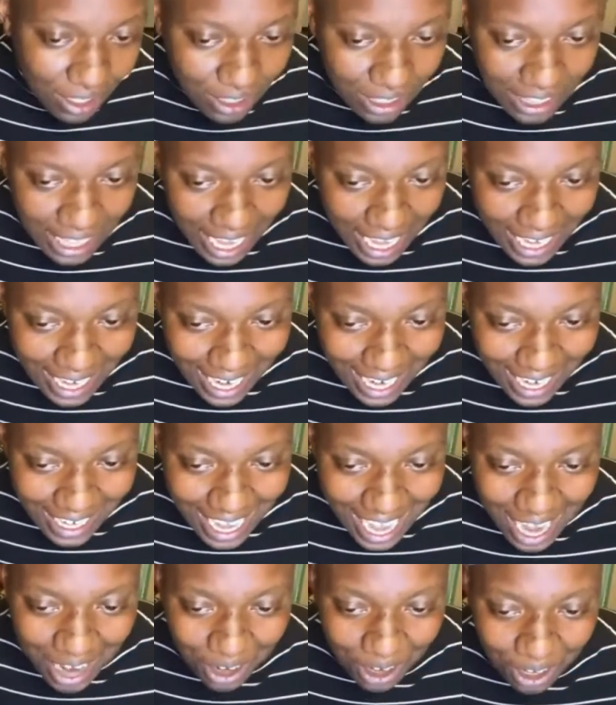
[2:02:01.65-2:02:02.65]
Late at
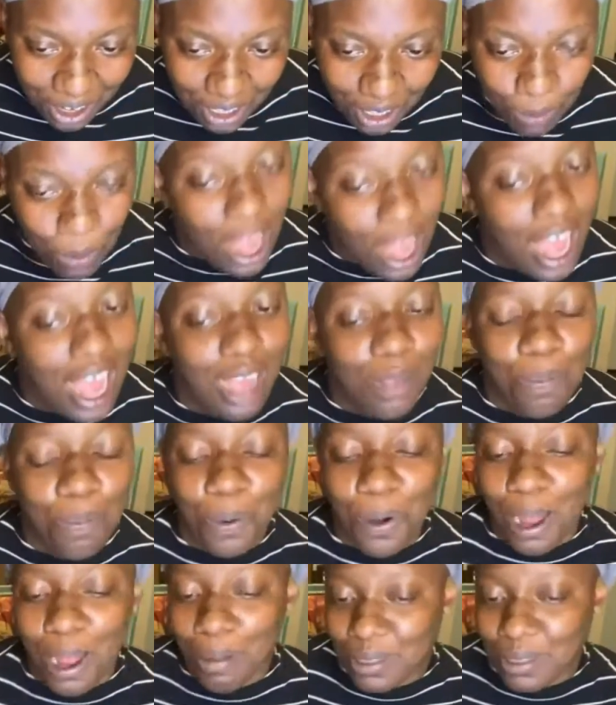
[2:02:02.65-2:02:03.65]
night, early in the morning. I
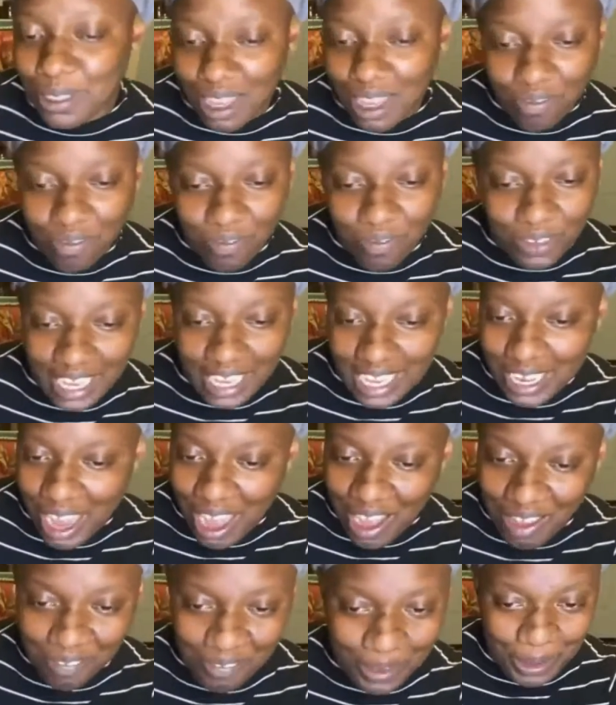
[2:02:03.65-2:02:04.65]
promise I'm finna get
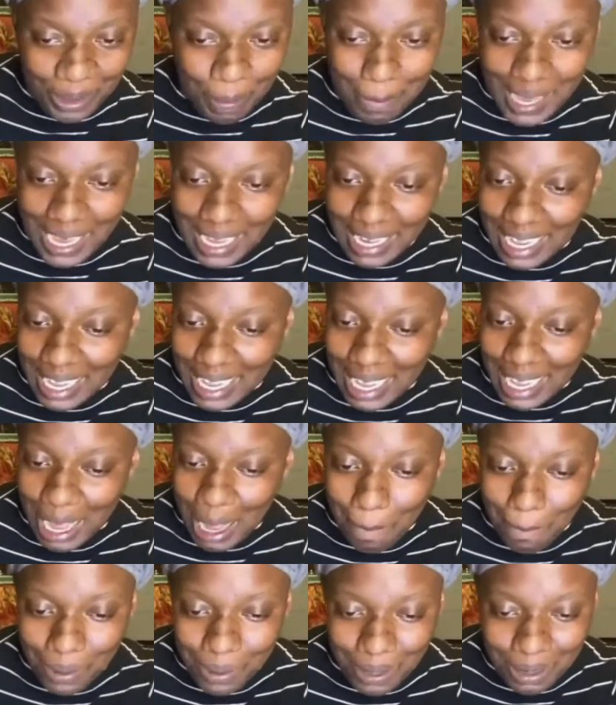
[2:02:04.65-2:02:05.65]
off minute. I
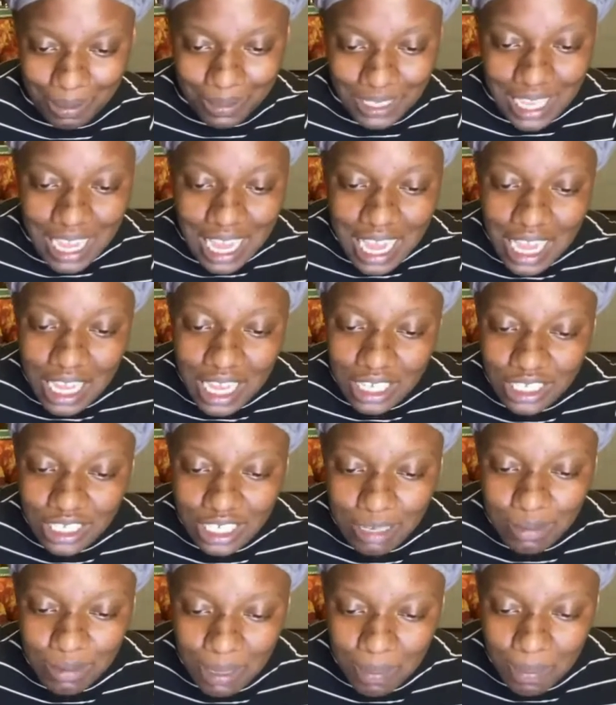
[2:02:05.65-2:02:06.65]
promise.
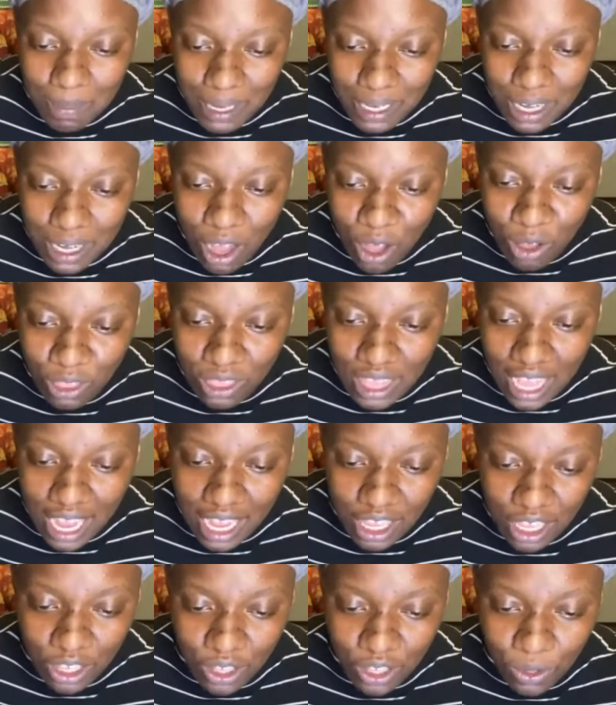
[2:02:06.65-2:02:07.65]
Gypsy, but no,
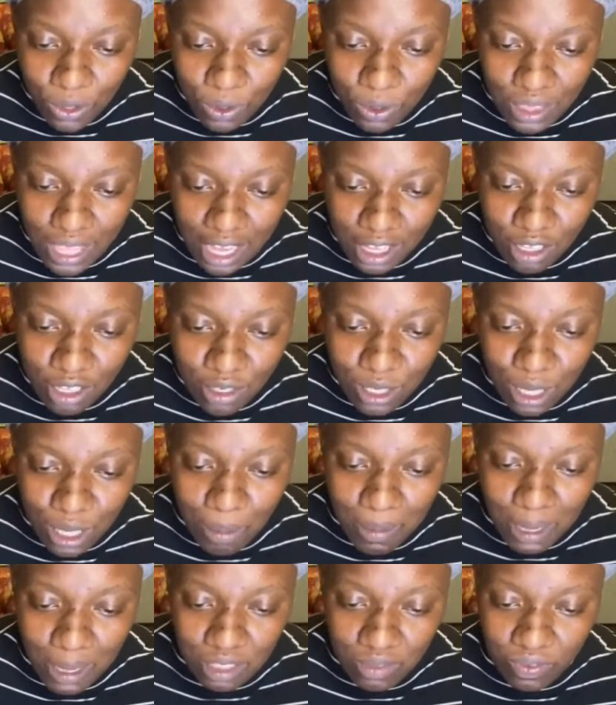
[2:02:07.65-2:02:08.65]
thank you. Thank you so
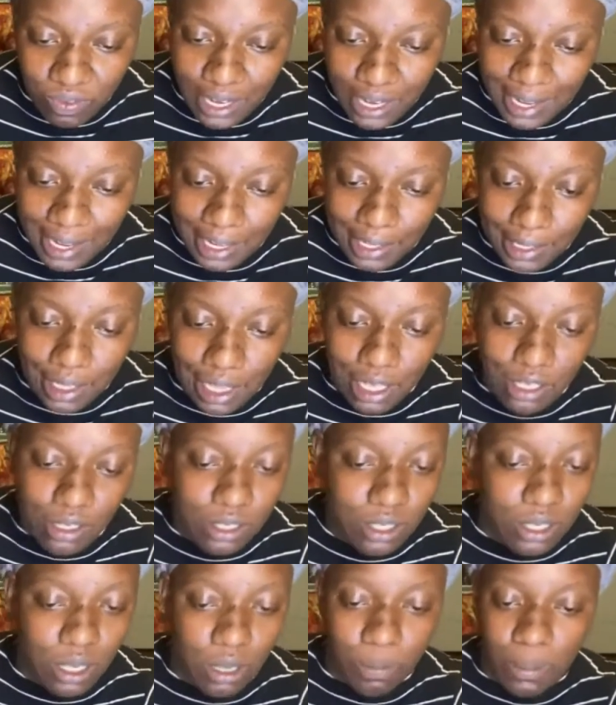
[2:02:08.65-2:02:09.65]
much for that. Thank you
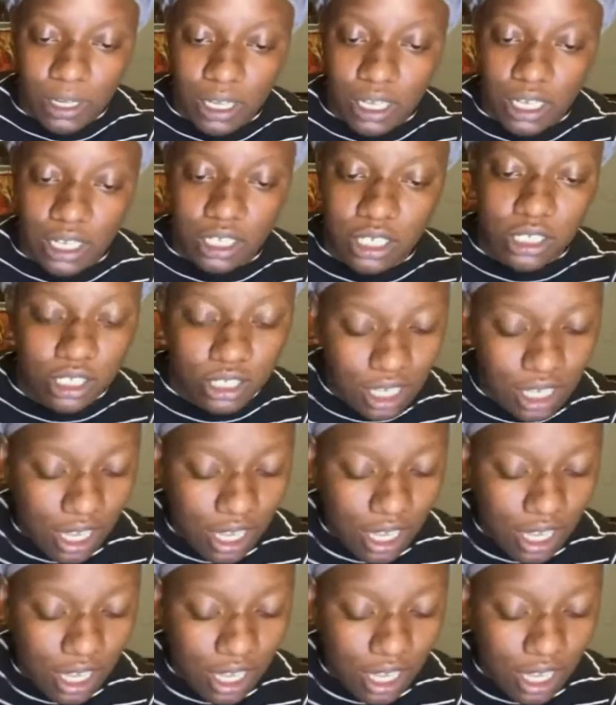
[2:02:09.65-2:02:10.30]
so much.